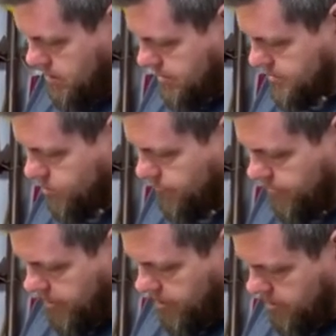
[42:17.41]
Less room
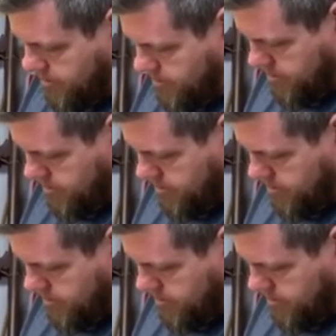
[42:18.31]
for error.